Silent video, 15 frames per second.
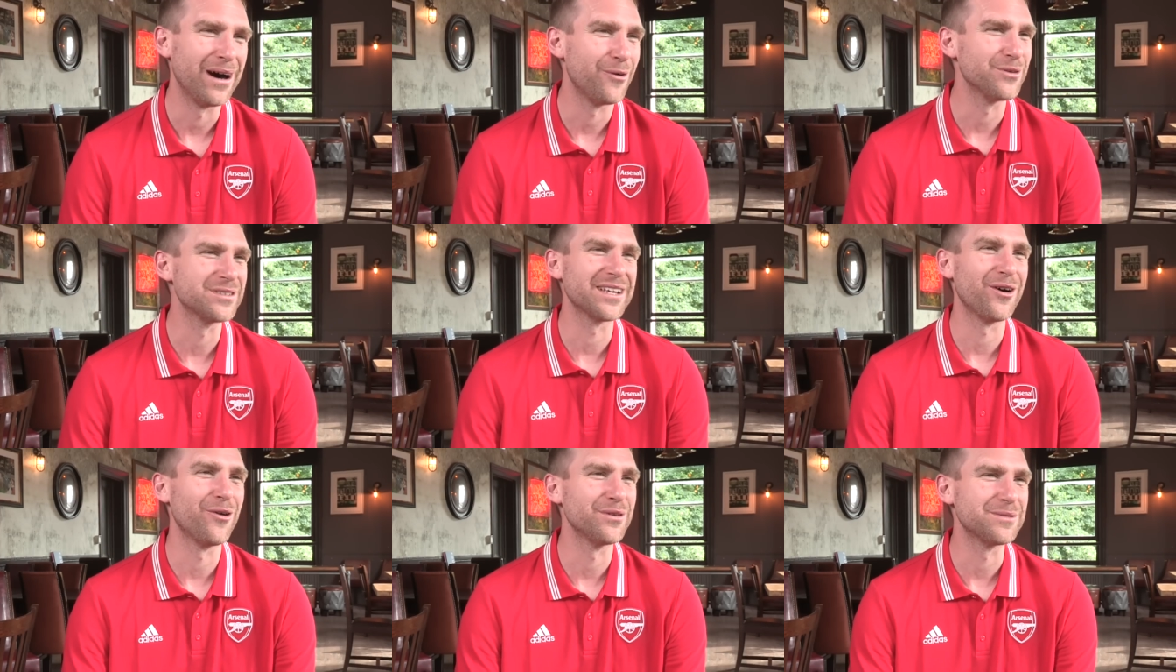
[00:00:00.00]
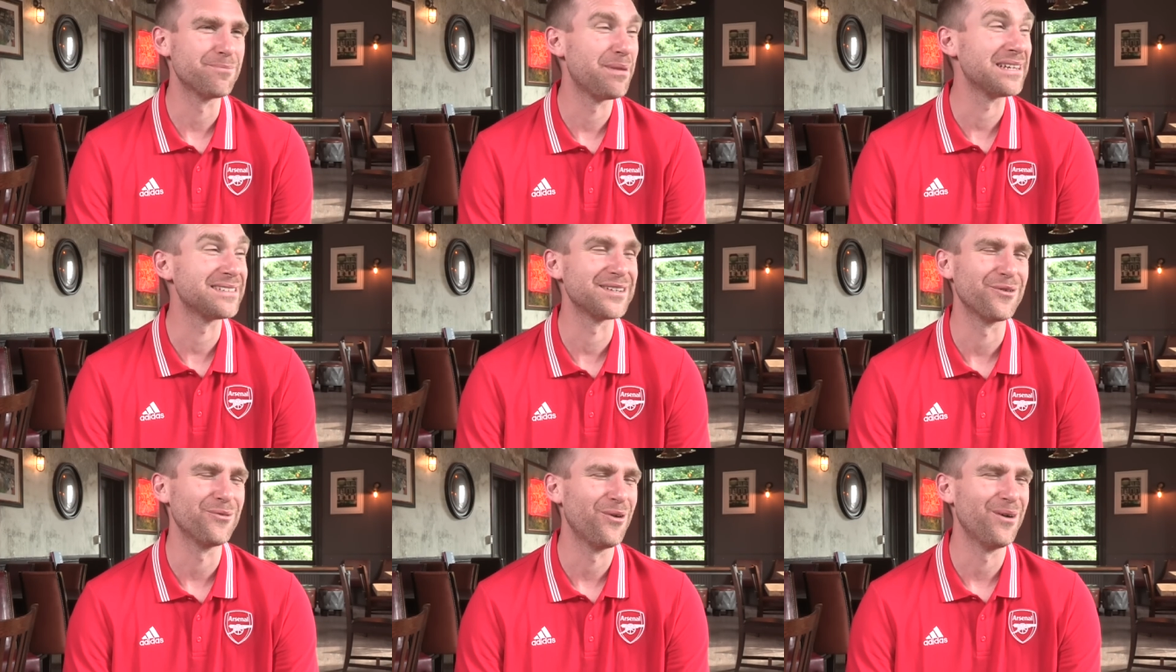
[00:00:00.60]
I was always
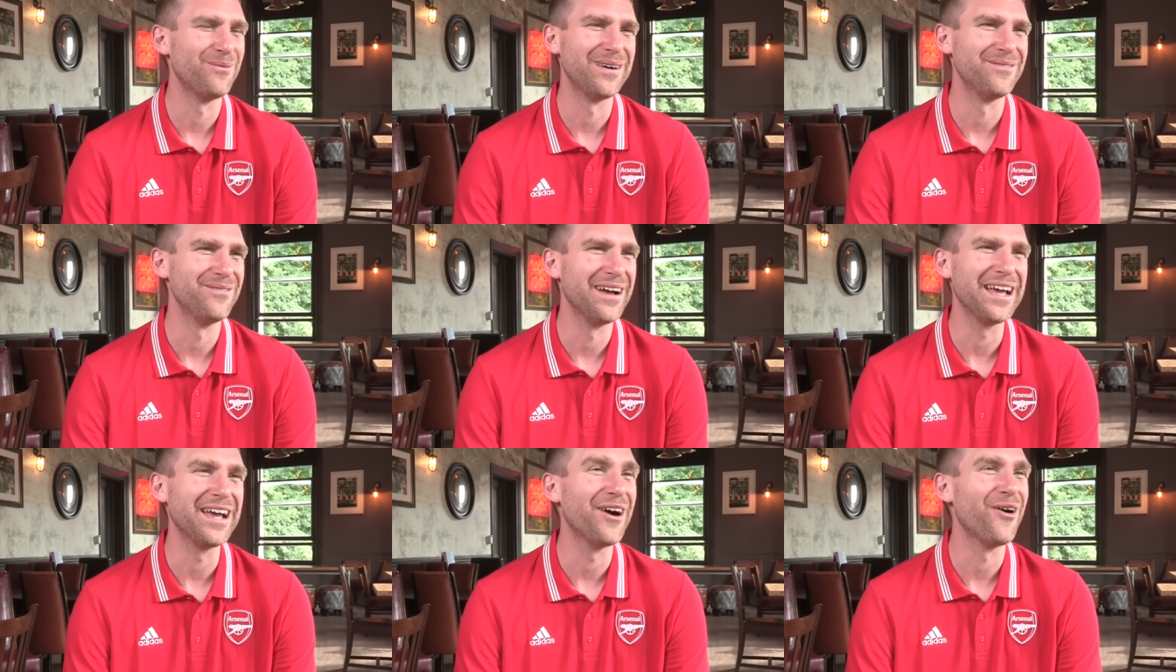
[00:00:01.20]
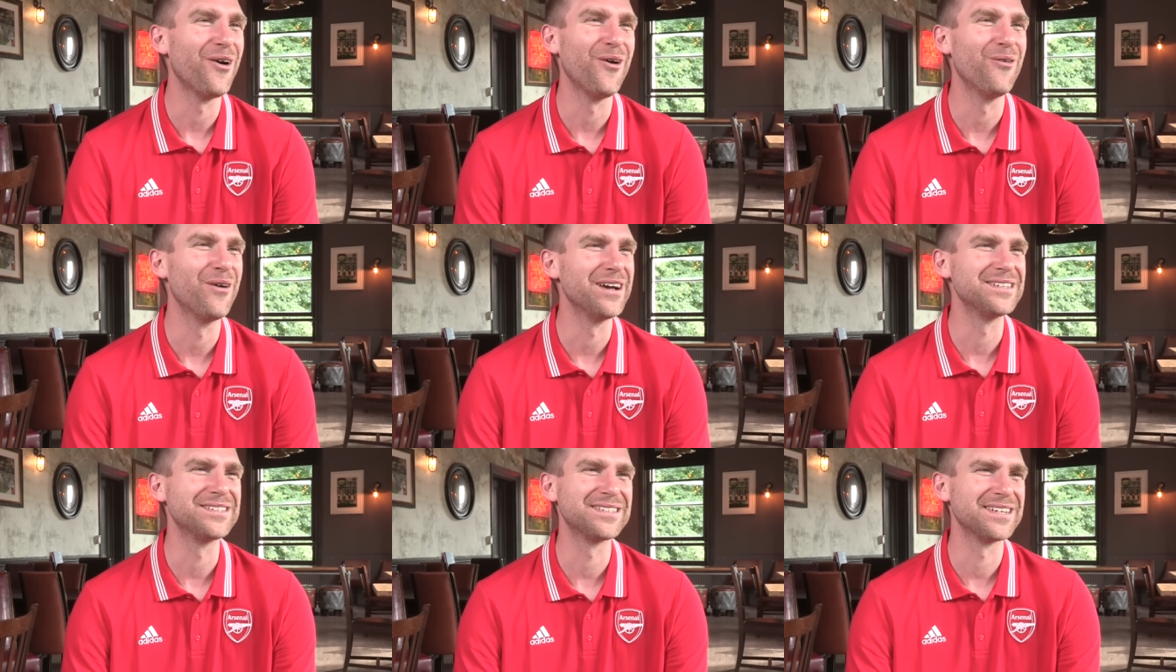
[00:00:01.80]
best at warm up, mate.
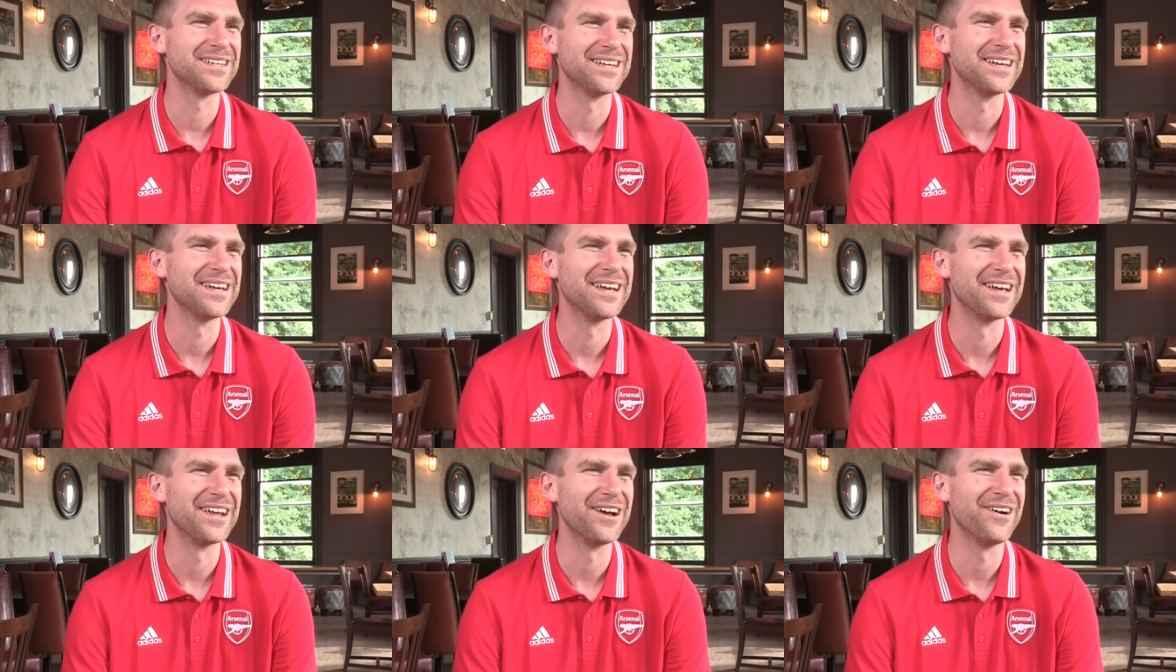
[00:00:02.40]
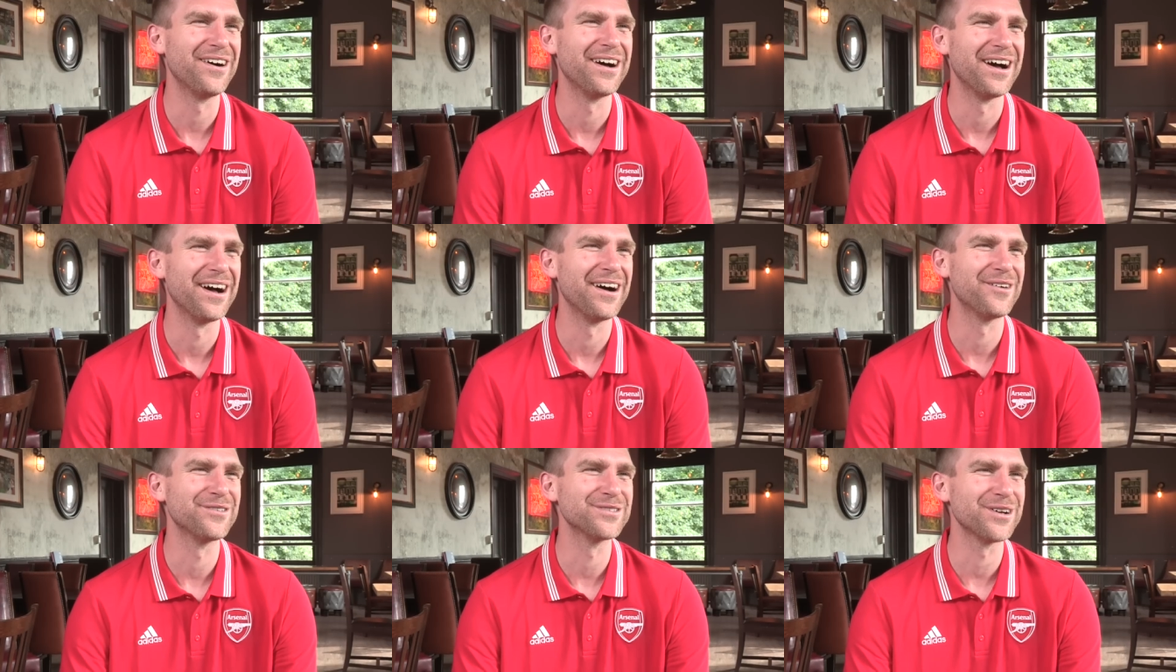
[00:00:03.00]
Always, you know,
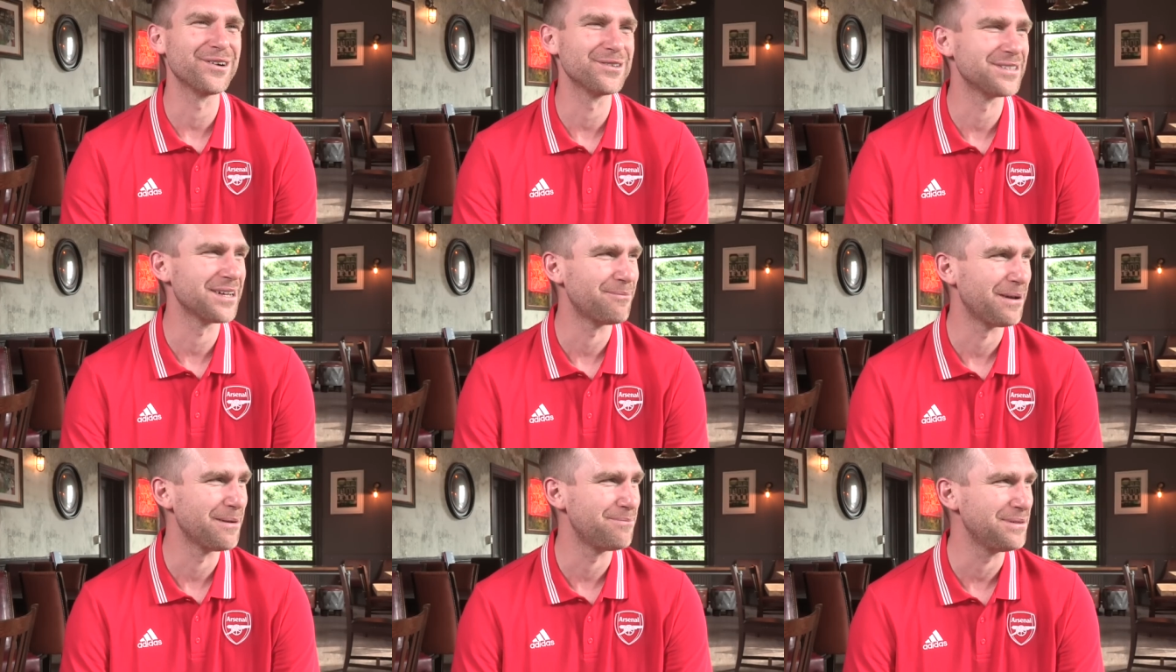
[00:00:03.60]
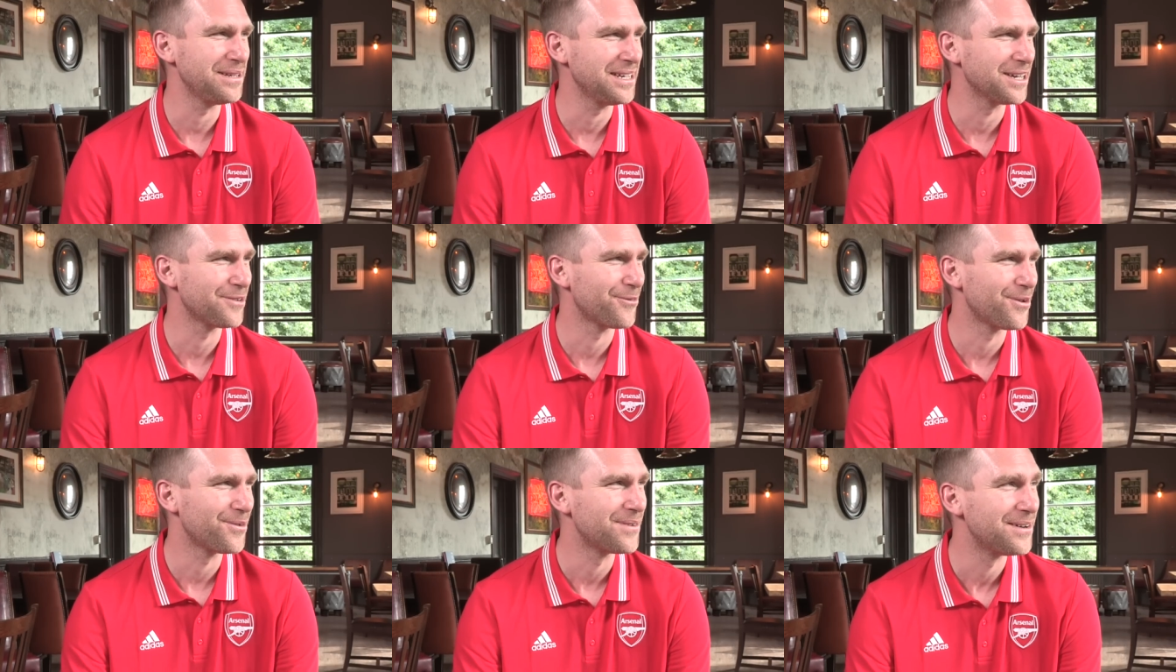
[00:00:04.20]
I was always at my peak
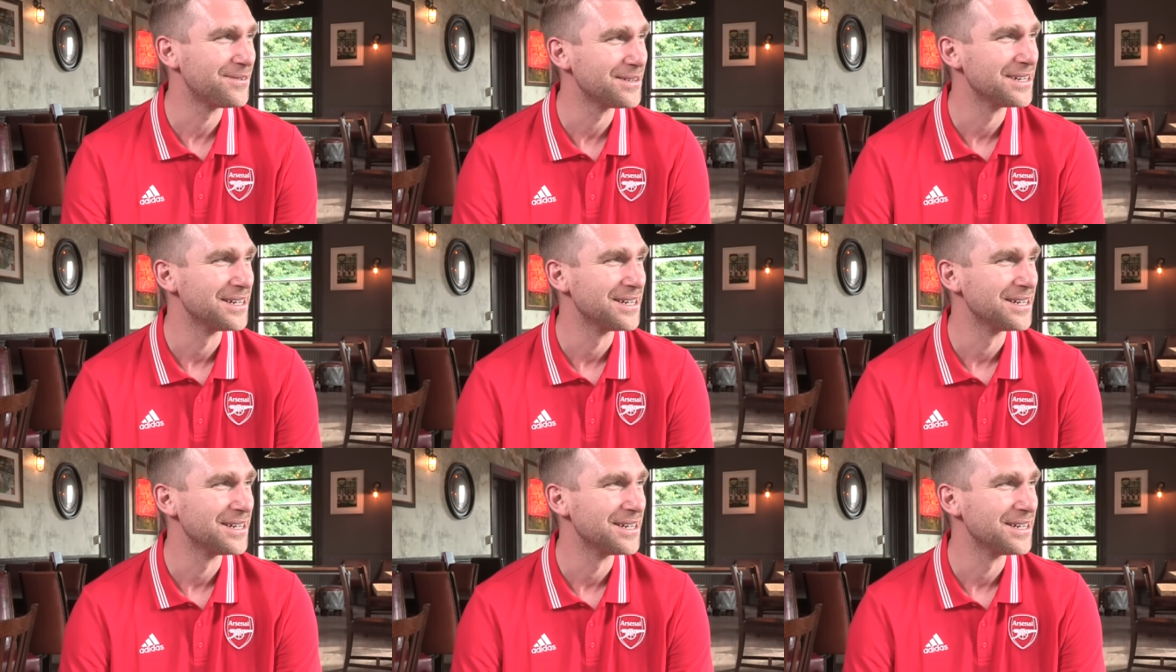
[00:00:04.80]
at warm up.